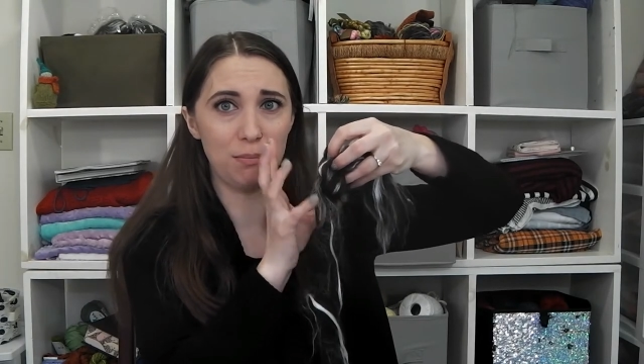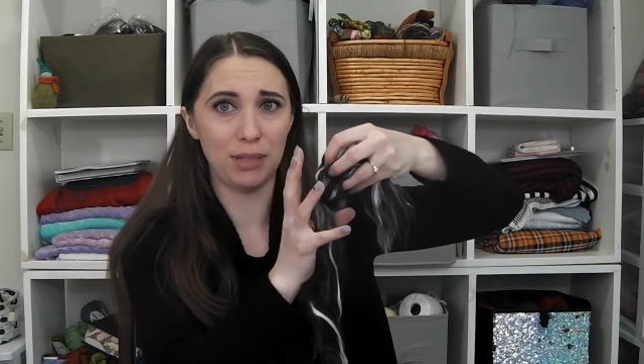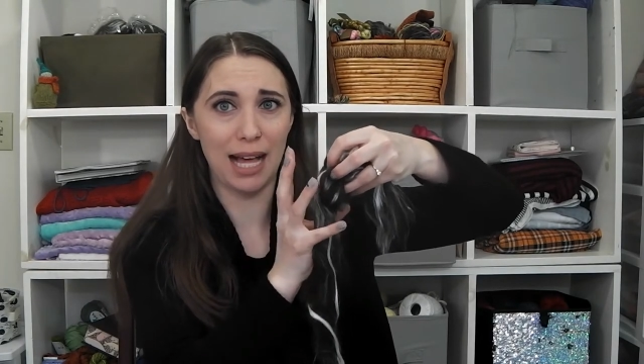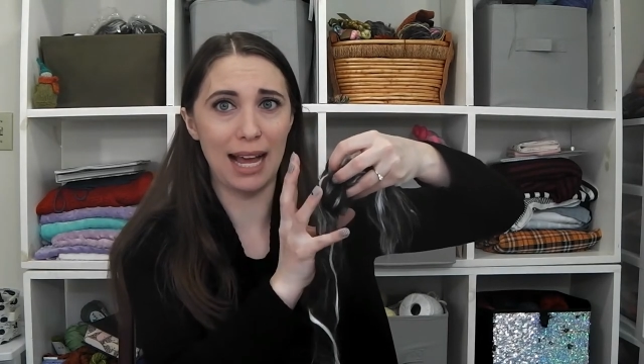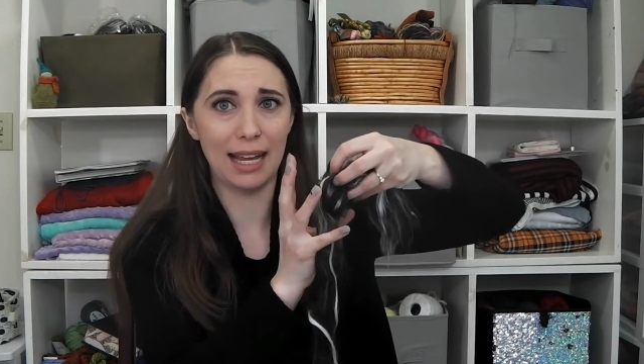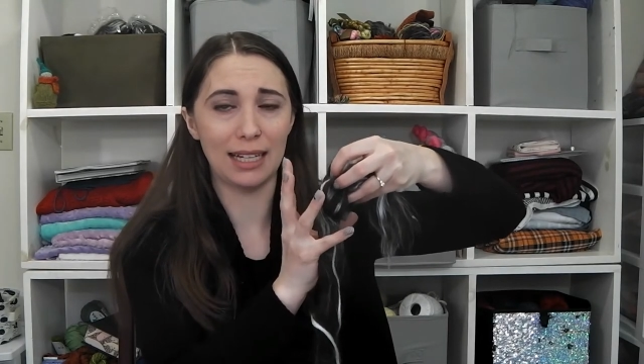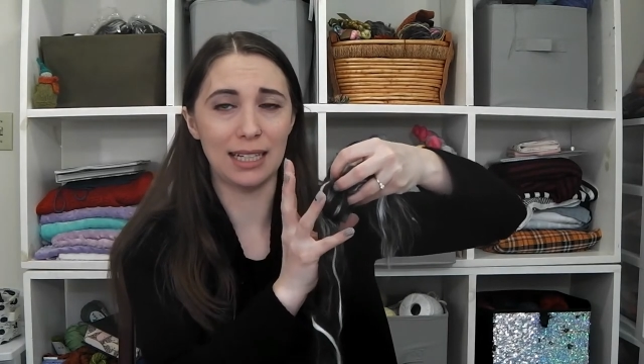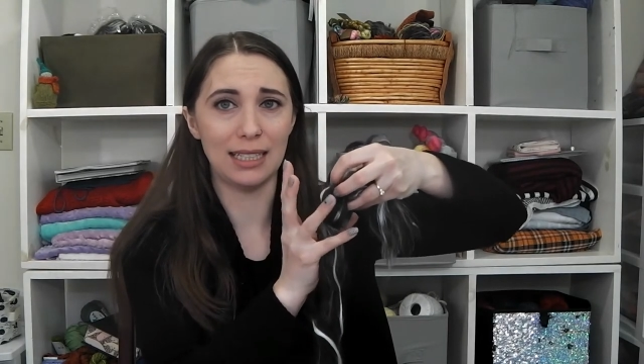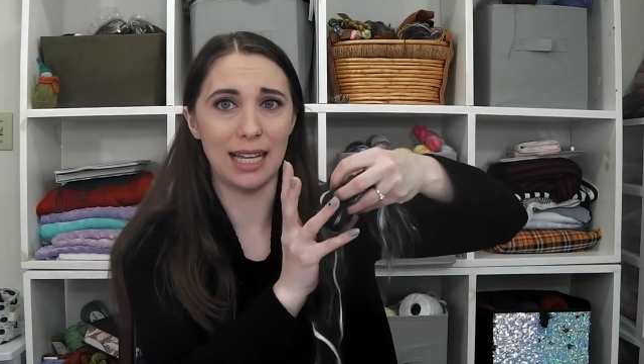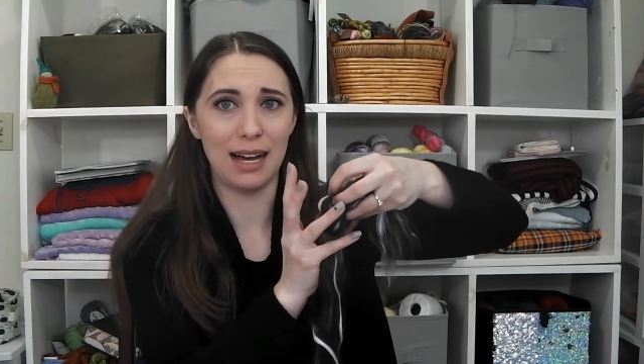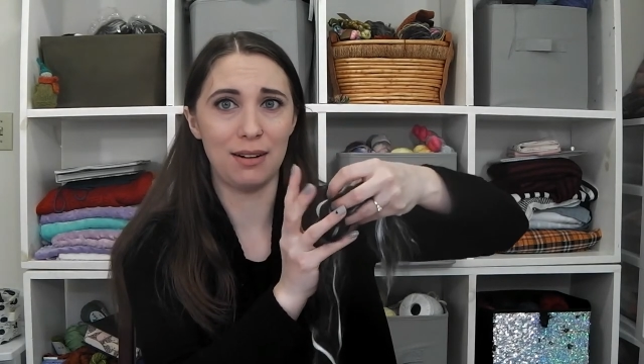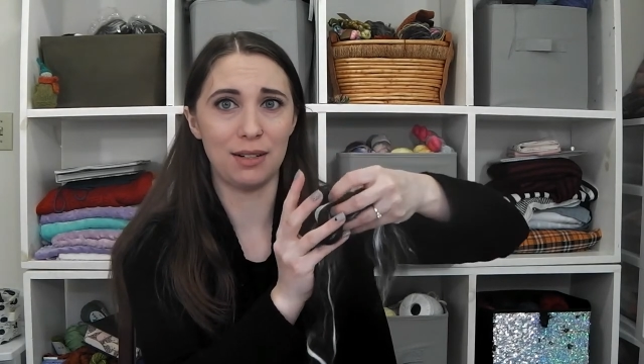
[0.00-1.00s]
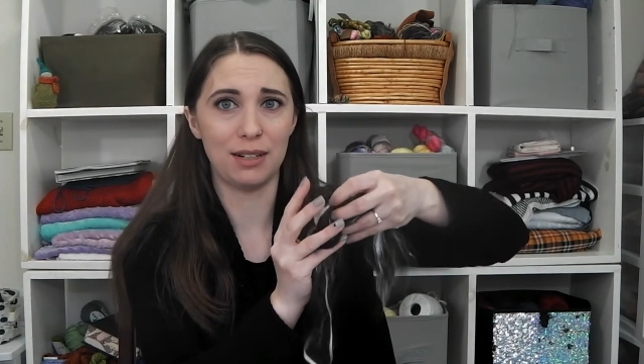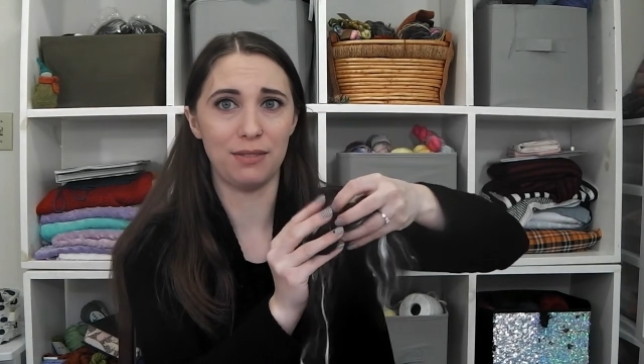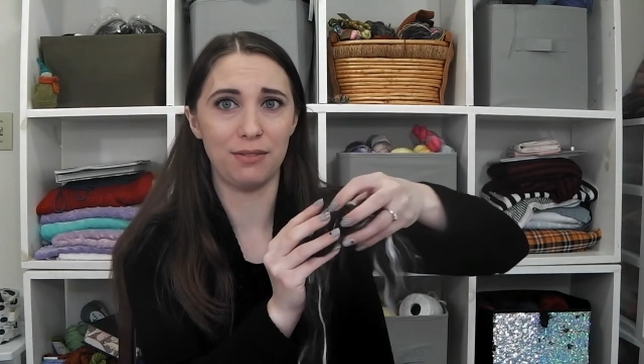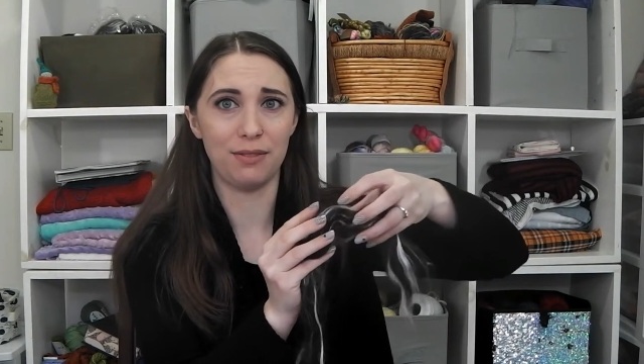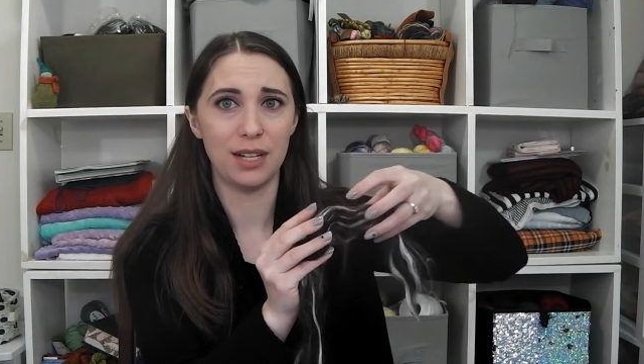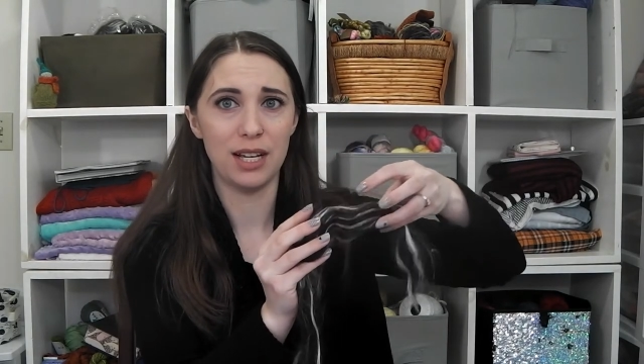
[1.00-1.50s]
black cloud
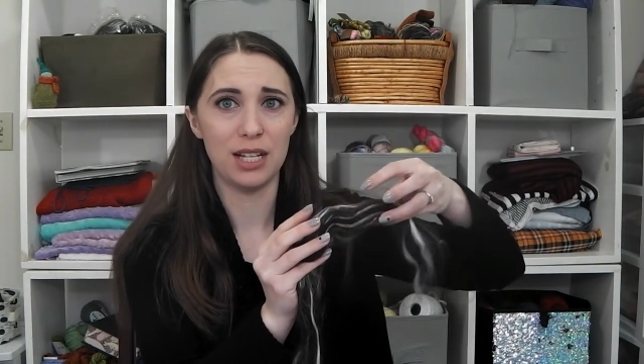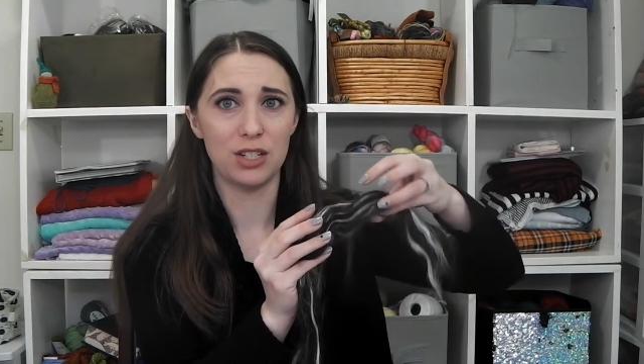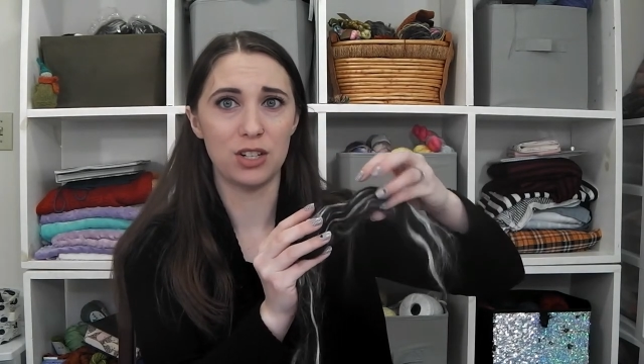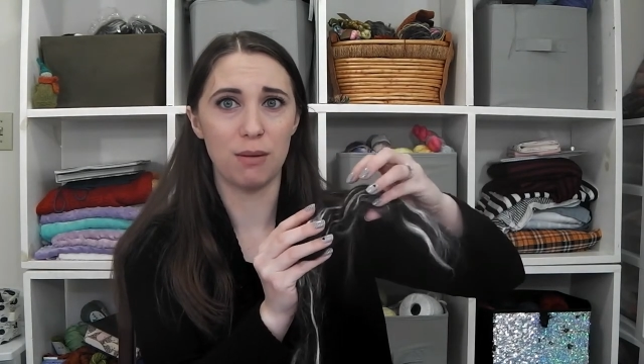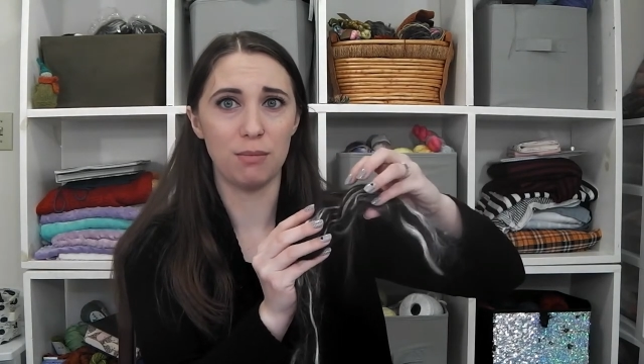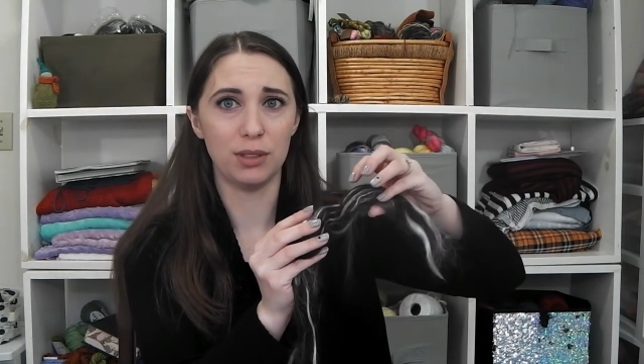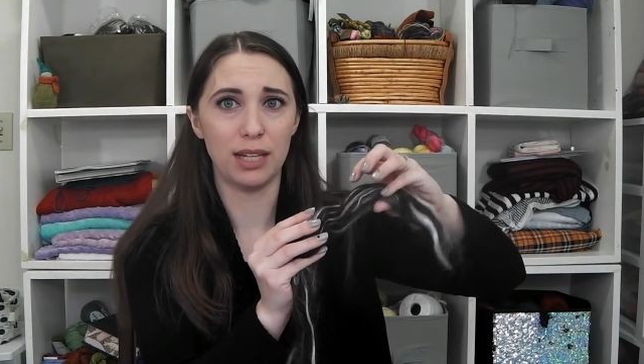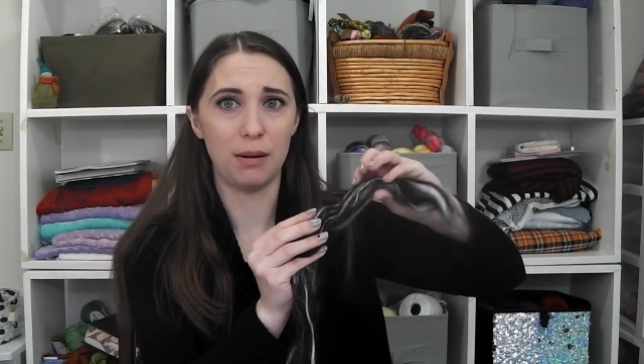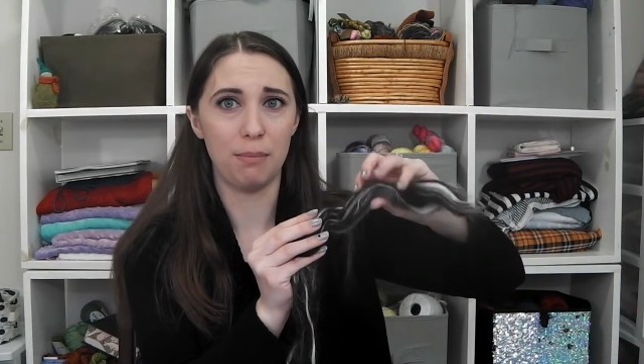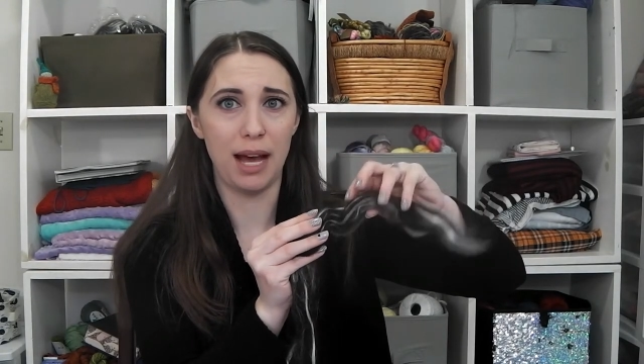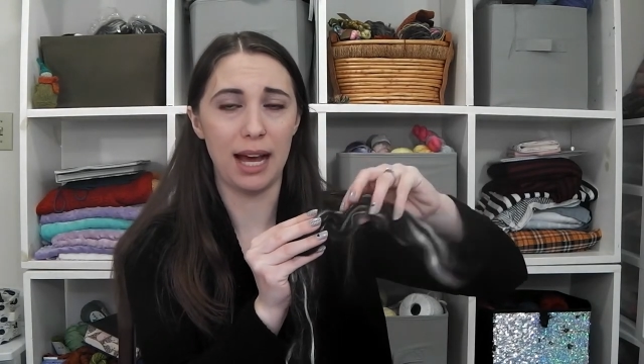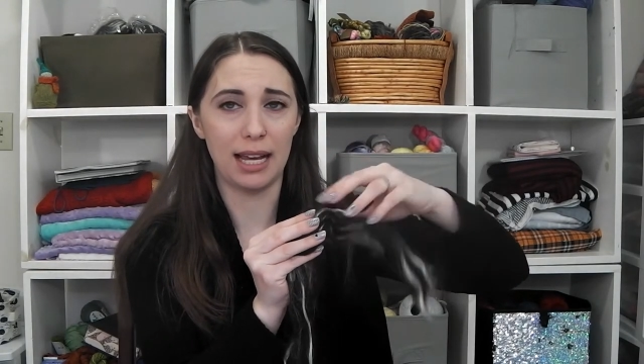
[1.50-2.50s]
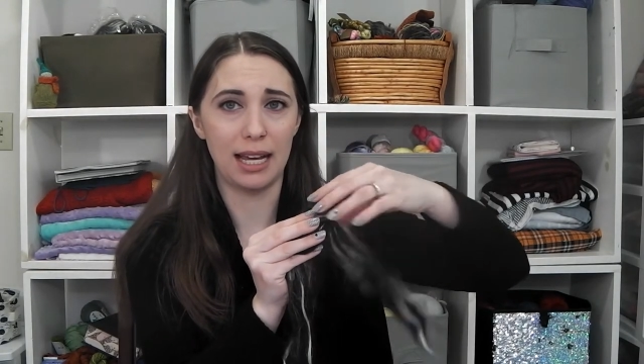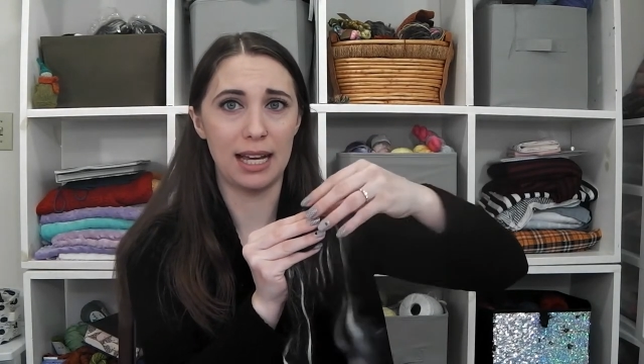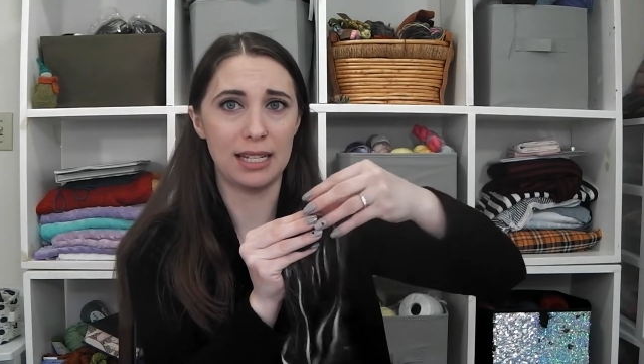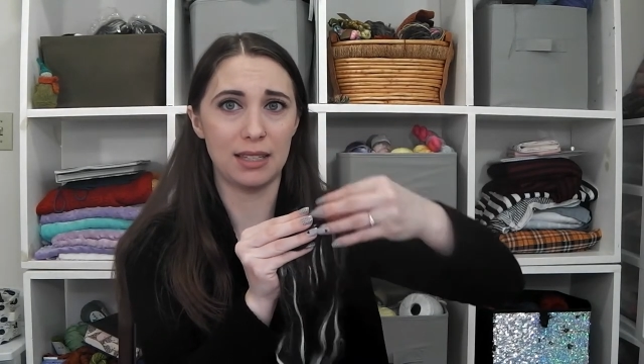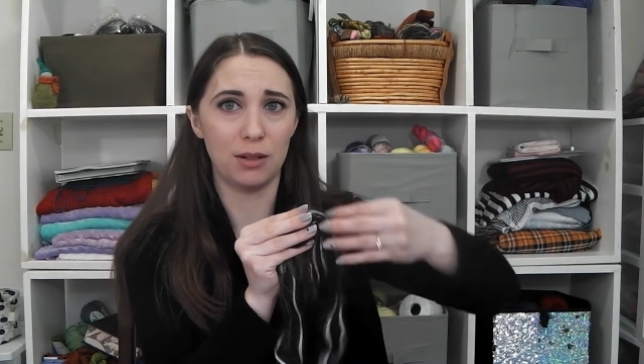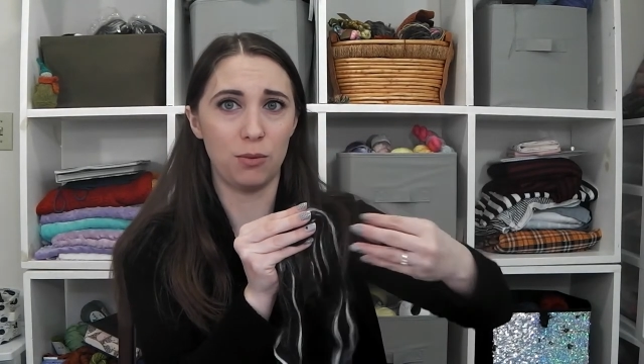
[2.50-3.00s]
of jumbled alpaca
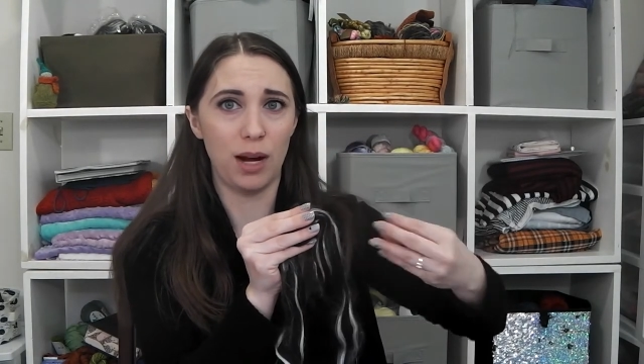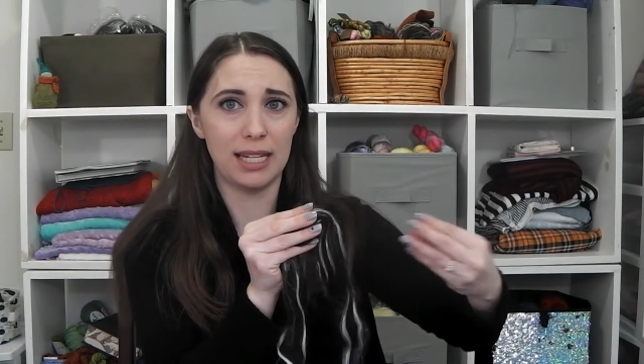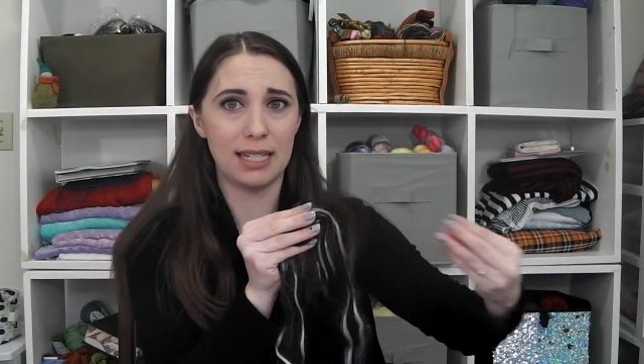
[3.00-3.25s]
as the white